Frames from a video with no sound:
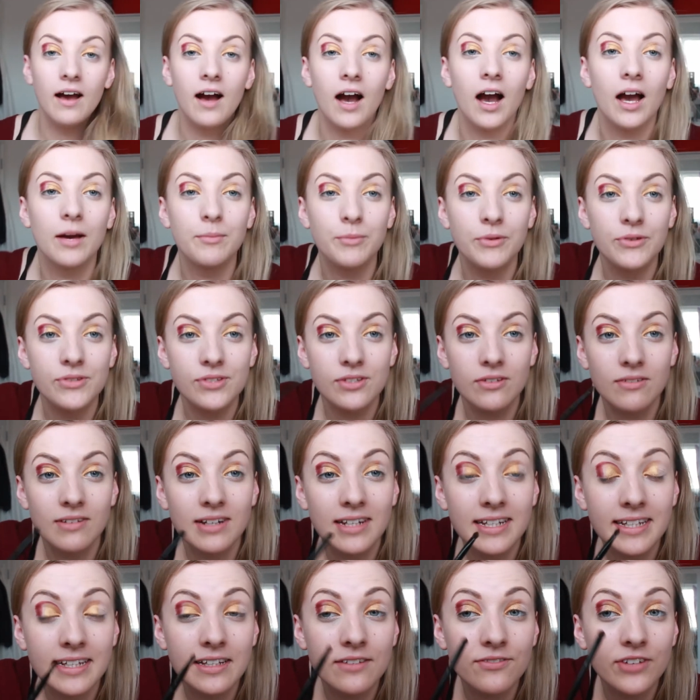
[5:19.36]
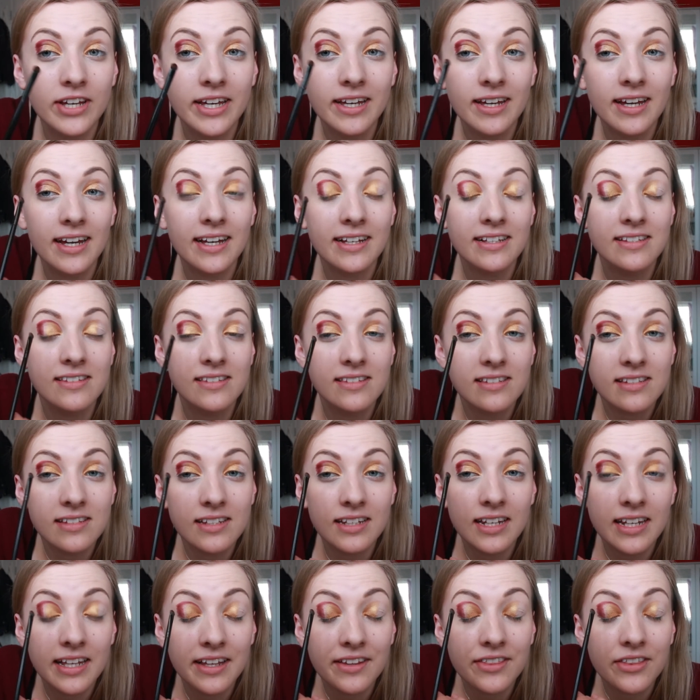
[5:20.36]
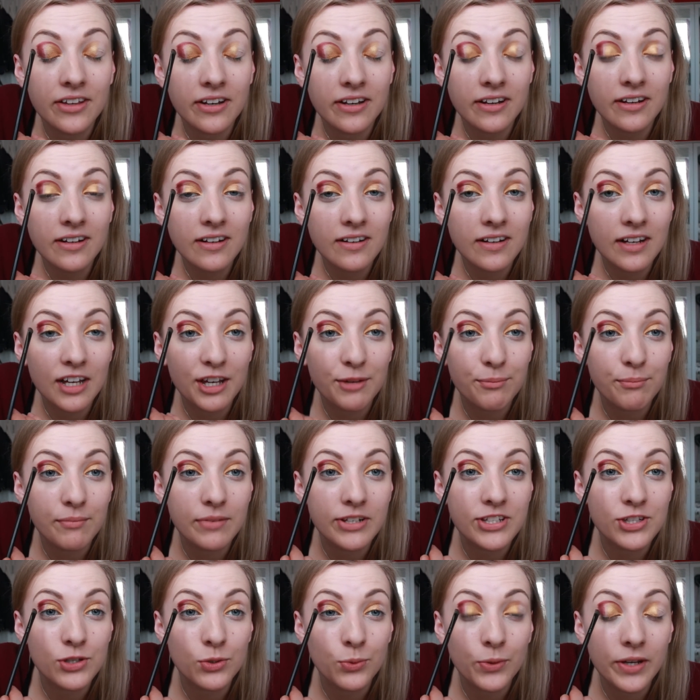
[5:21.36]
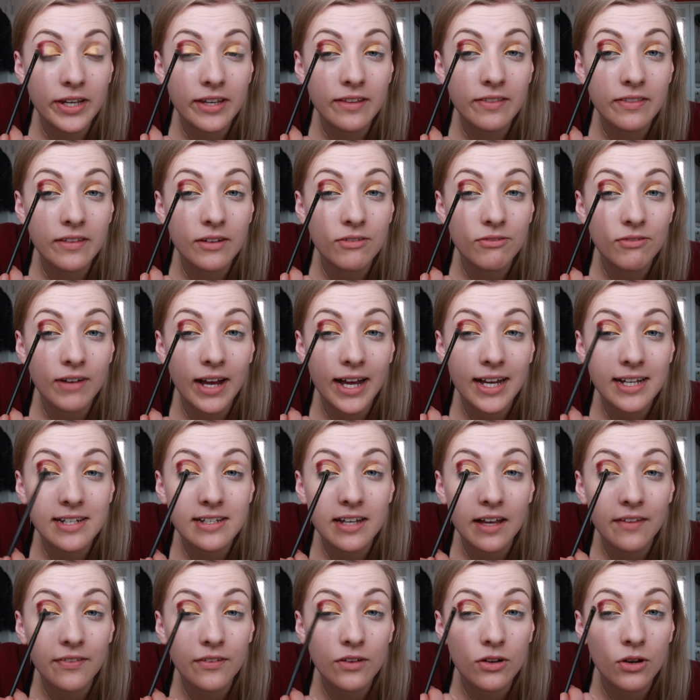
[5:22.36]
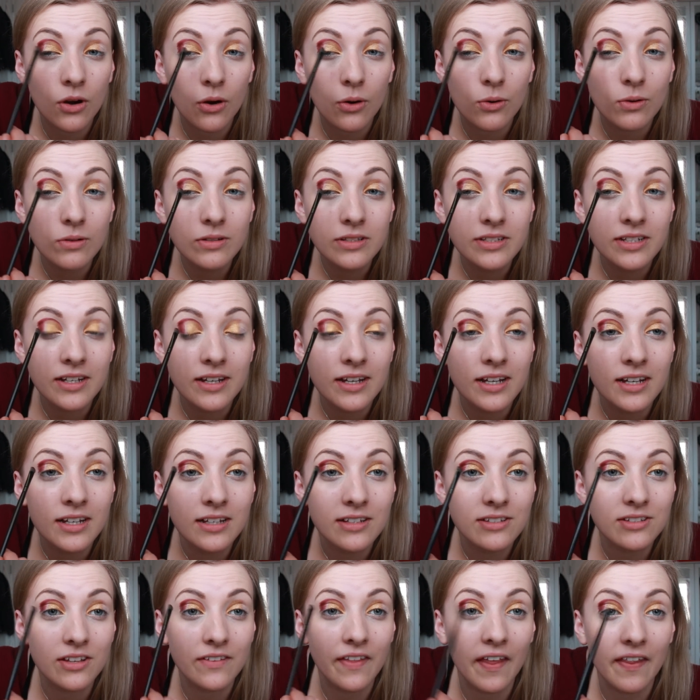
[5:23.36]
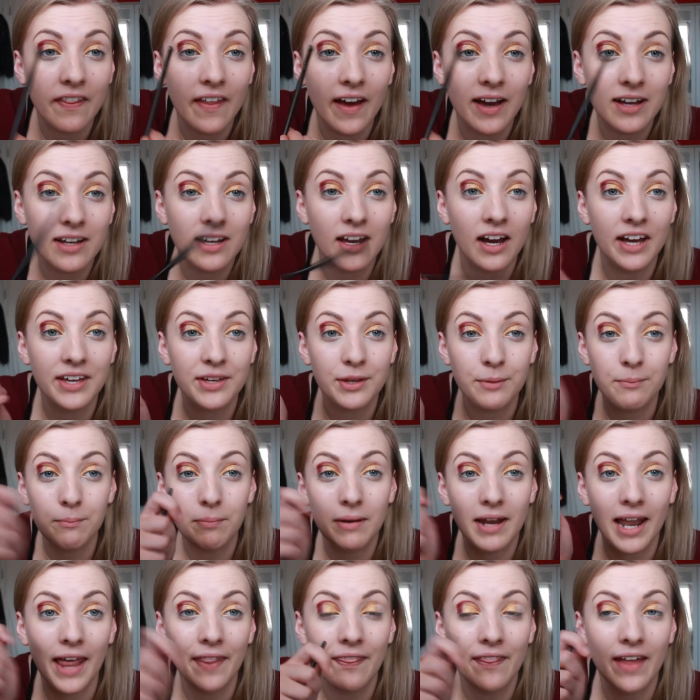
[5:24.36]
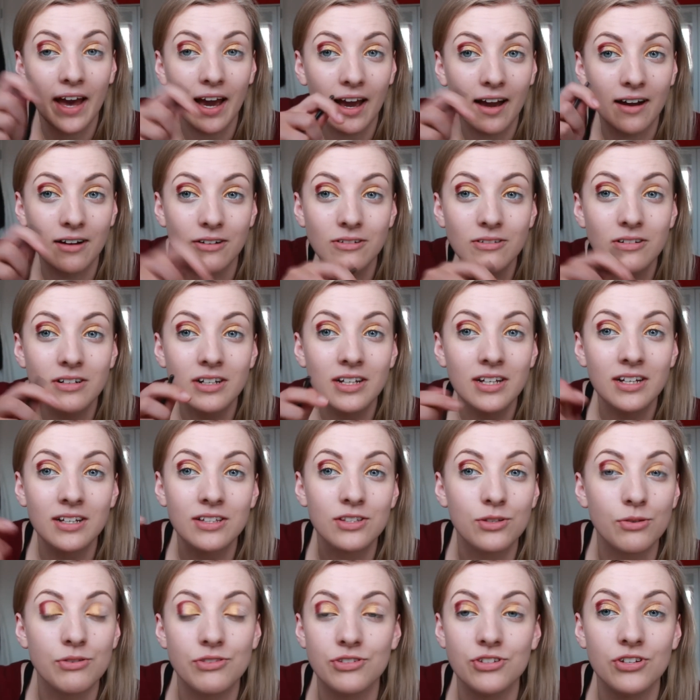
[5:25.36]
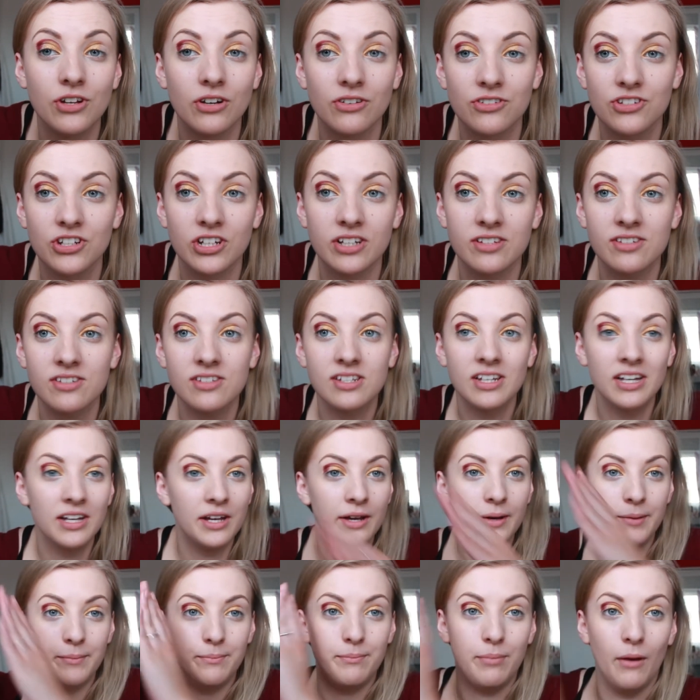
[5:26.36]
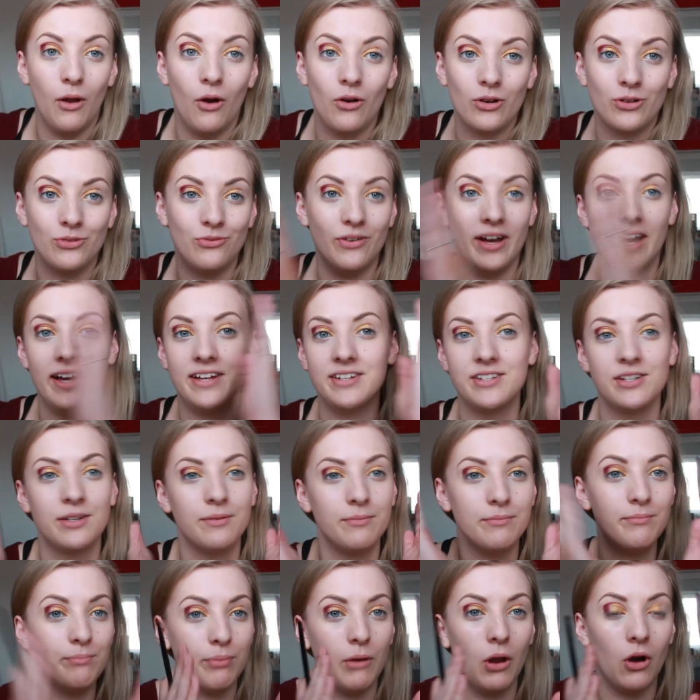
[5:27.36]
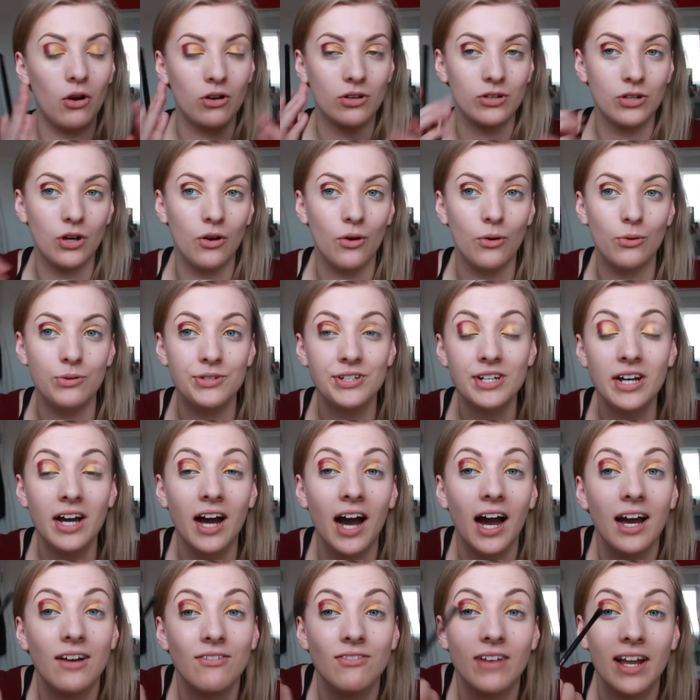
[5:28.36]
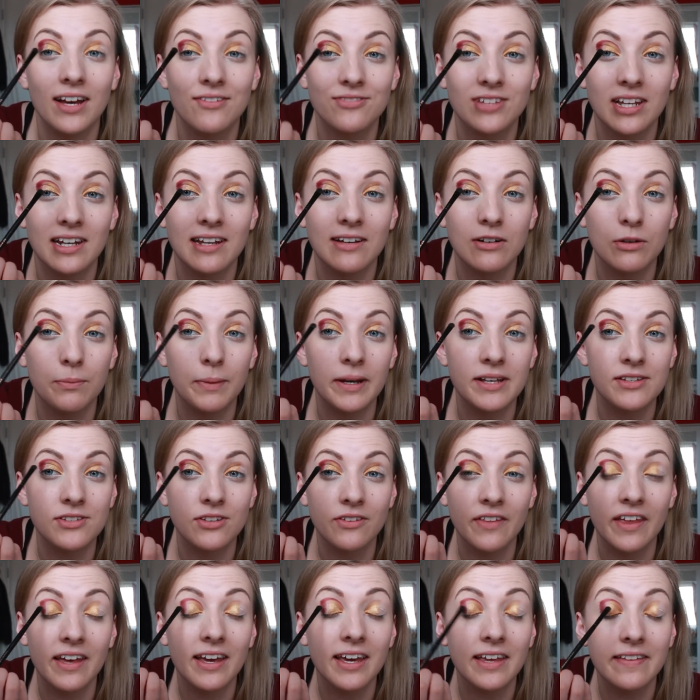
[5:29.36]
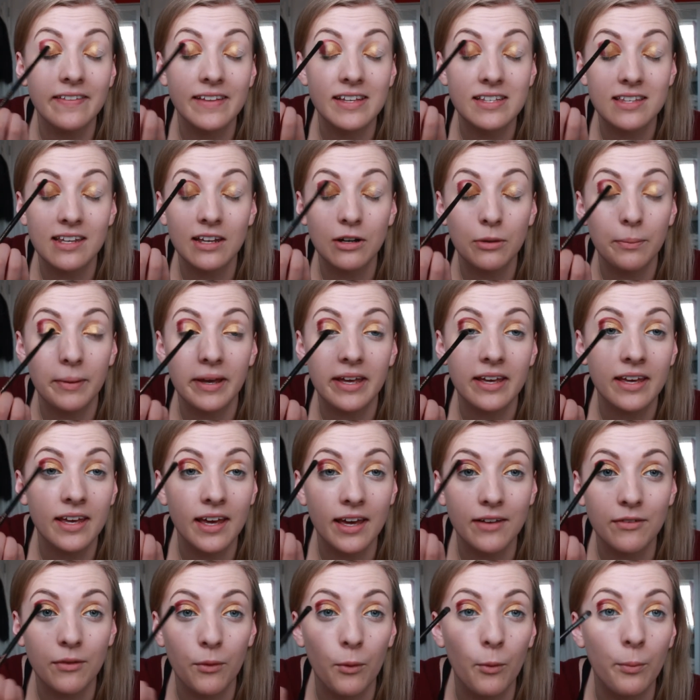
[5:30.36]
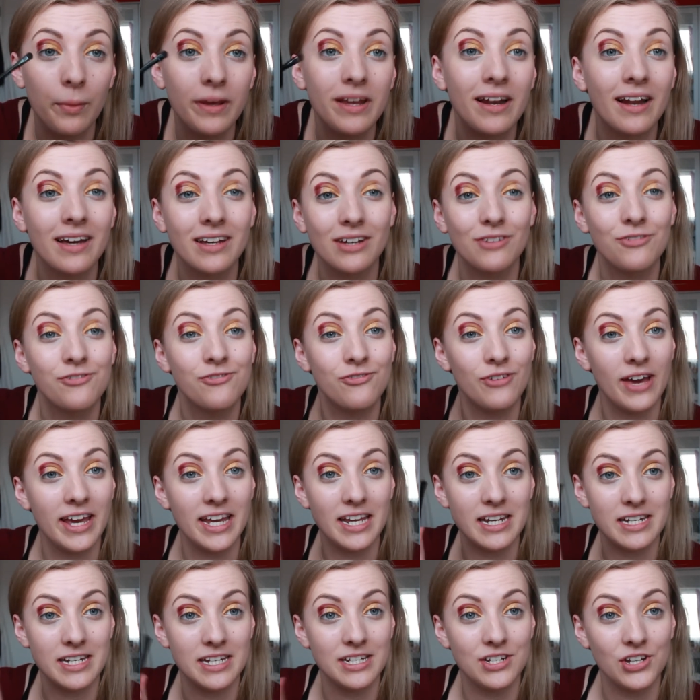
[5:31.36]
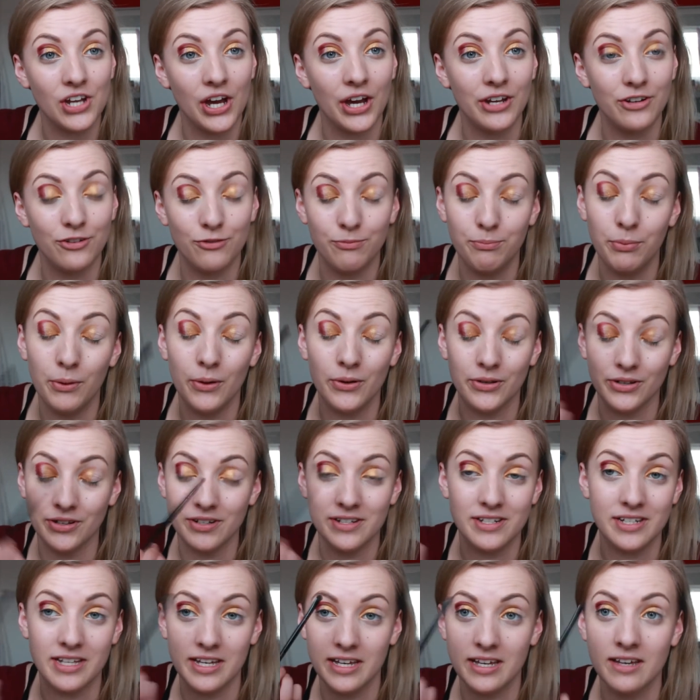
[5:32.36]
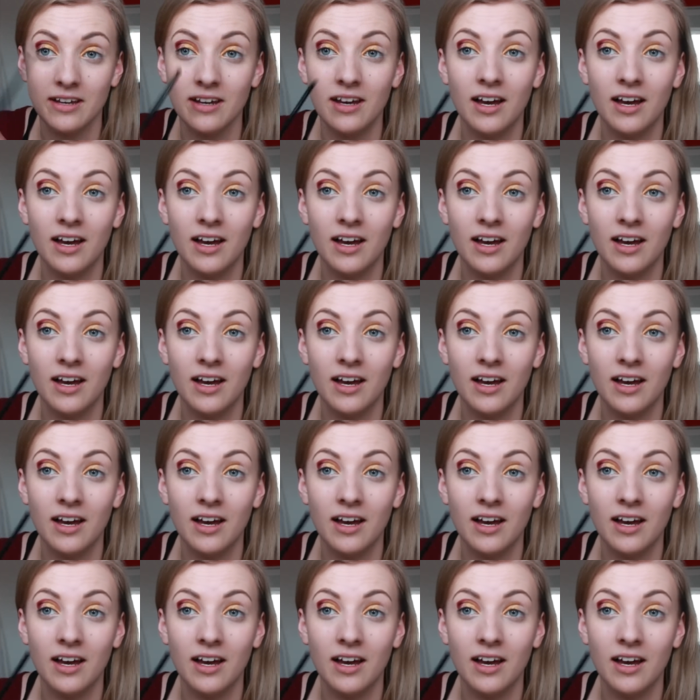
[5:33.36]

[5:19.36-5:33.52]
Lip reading: I'm also leaving a slither in between the red and the gold so that I can blend that out, so it's not just block red, block gold. I've left a little bit so that in this little bit here it will be like a faded kind of burgundy